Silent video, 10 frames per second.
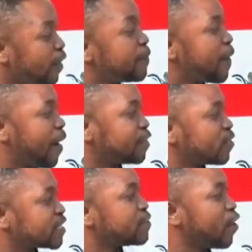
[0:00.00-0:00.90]
oni power as
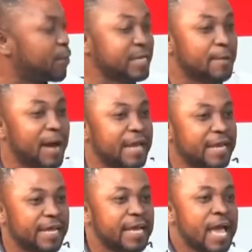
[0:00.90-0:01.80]
went me lobby near my
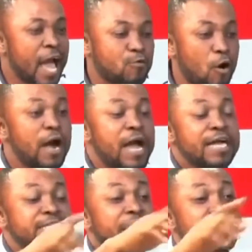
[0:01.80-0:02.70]
there. Eko
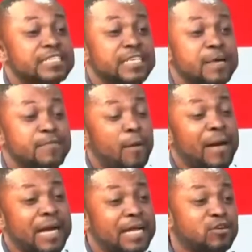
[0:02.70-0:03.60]
at NDC ni bi
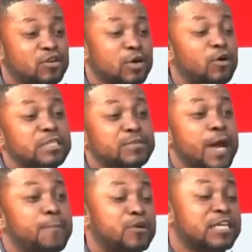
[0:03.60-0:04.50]
obaka kire say won ti
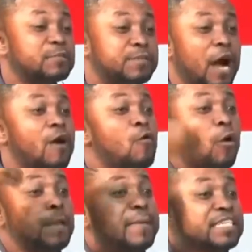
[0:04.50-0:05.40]
me project bia.
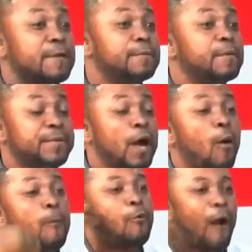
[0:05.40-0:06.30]
We dey be say bi bia
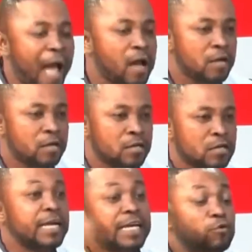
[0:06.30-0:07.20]
oboa.
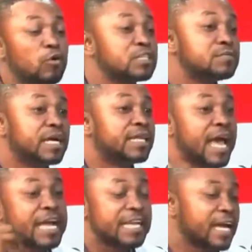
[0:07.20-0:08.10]
Eye ye no won ti me there
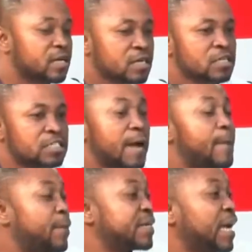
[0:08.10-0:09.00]
enye. Se
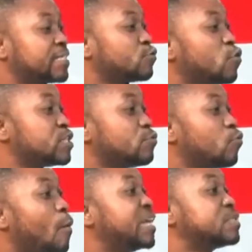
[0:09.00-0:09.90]
papa jasi kosi mu
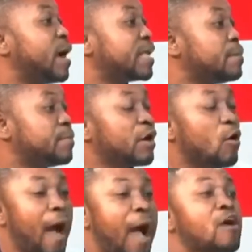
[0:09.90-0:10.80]
o mo atime anye bibia
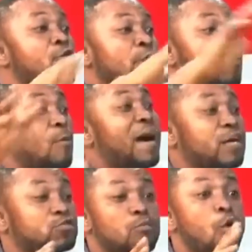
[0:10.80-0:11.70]
o ha we no man
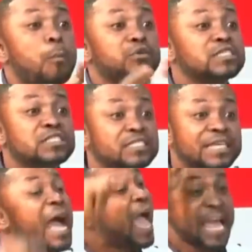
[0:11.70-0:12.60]
ka so mu opposition
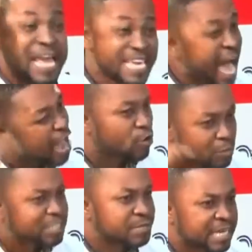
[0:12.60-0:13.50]
tia e ya no
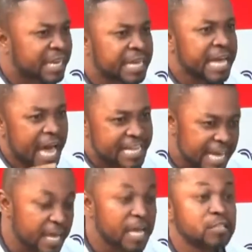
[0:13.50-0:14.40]
mu timi nyede
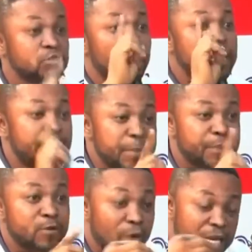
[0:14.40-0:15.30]
enye is only mpp
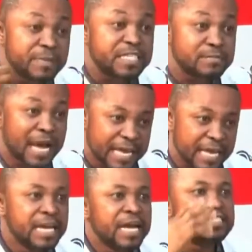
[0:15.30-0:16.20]
nkwa na betimi aye
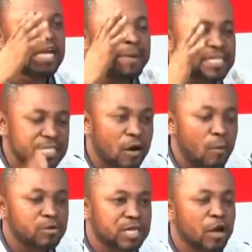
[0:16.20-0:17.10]
eti e be sere o
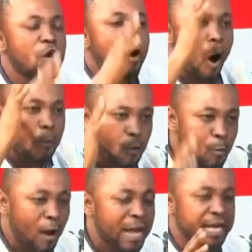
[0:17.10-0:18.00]
mo se o
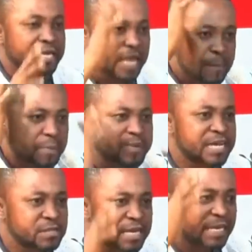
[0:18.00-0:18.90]
mo waye na bibia
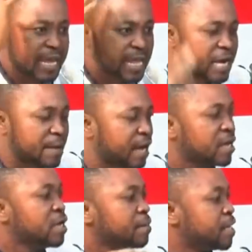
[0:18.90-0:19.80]
timi nyede enye kama
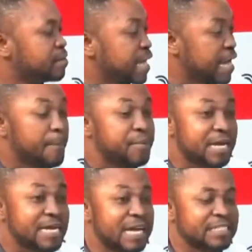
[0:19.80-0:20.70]
mi nim se ye
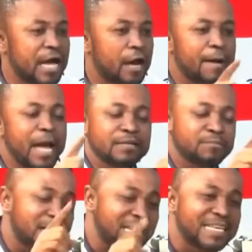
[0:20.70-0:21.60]
breaking eight na
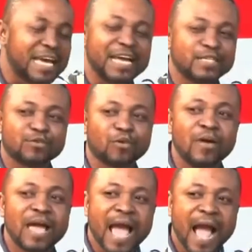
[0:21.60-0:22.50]
breaking the eight no
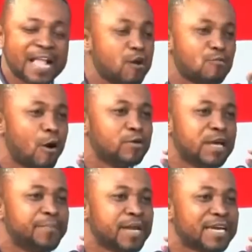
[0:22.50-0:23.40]
enye kuma wu
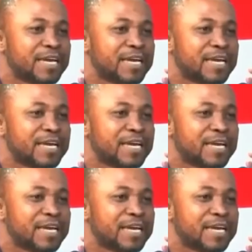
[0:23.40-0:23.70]
ne breaking